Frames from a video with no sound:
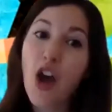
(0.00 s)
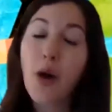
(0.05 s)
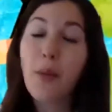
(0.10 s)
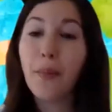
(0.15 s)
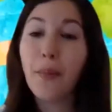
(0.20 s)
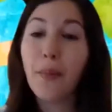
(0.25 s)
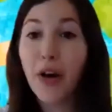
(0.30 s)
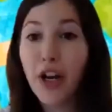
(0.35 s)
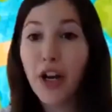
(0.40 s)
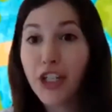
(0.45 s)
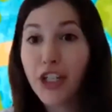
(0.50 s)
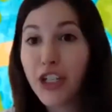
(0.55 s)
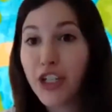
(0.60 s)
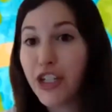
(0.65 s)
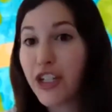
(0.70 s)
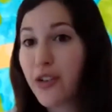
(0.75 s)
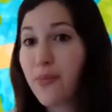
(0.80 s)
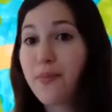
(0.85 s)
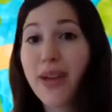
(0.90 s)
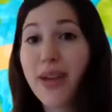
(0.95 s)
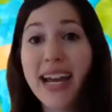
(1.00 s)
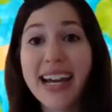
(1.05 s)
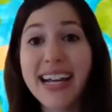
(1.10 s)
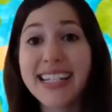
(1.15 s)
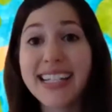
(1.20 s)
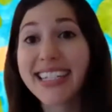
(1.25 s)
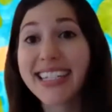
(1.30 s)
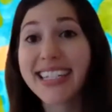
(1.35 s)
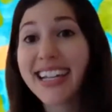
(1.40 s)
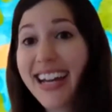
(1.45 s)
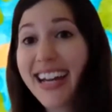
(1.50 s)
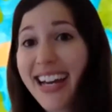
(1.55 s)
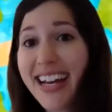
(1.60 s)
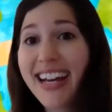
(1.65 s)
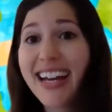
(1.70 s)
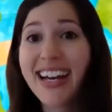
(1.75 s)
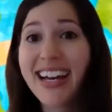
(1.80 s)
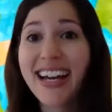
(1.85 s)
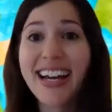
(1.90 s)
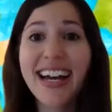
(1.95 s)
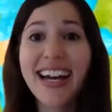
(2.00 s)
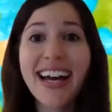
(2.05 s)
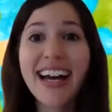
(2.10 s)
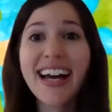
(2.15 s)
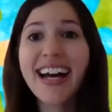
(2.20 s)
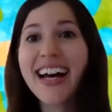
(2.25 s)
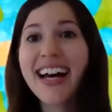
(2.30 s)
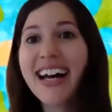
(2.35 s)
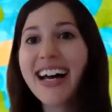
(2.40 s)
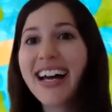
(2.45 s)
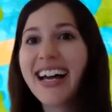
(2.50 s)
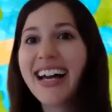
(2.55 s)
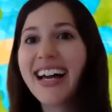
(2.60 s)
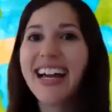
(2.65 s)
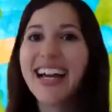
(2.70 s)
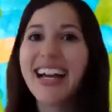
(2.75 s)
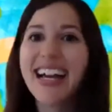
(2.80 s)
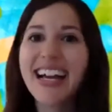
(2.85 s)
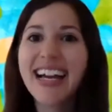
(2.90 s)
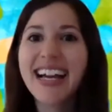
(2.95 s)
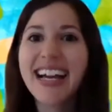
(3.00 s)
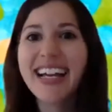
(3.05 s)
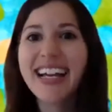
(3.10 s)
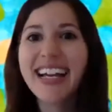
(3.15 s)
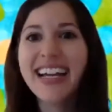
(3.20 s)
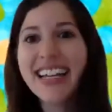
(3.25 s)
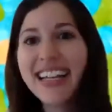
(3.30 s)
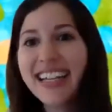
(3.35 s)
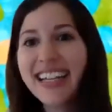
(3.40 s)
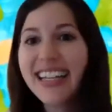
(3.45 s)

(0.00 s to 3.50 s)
put your mask on.